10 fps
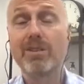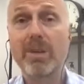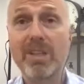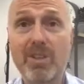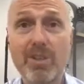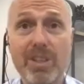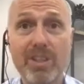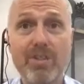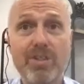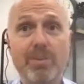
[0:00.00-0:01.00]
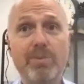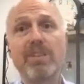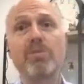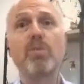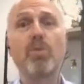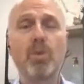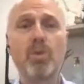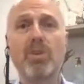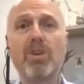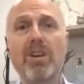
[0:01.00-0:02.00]
cookie usage within the
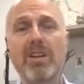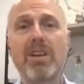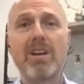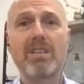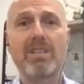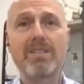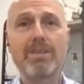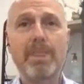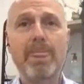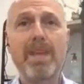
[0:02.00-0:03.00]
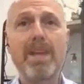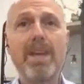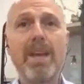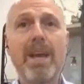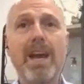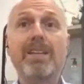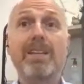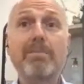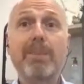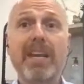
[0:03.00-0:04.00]
walled gardens. And the
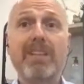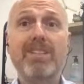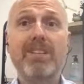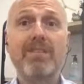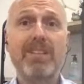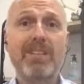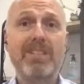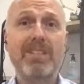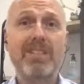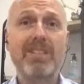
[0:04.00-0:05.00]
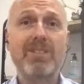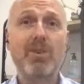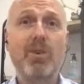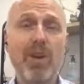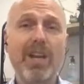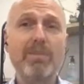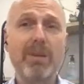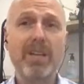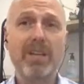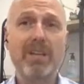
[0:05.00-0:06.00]
impact of this is already
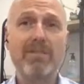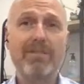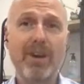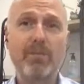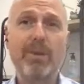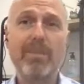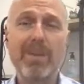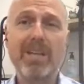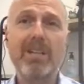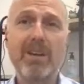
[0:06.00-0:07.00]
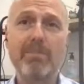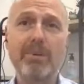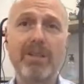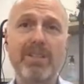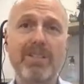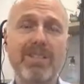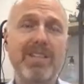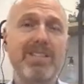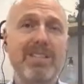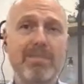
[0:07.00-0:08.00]
being felt by many companies as they're
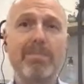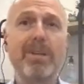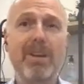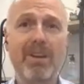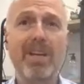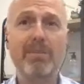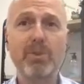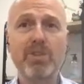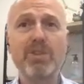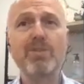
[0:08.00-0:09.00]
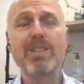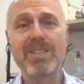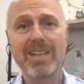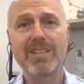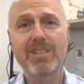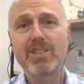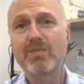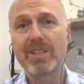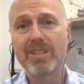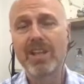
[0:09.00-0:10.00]
simply unable to use the data to
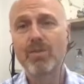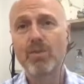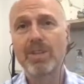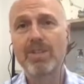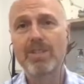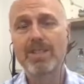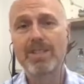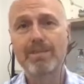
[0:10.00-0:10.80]
reach their audiences.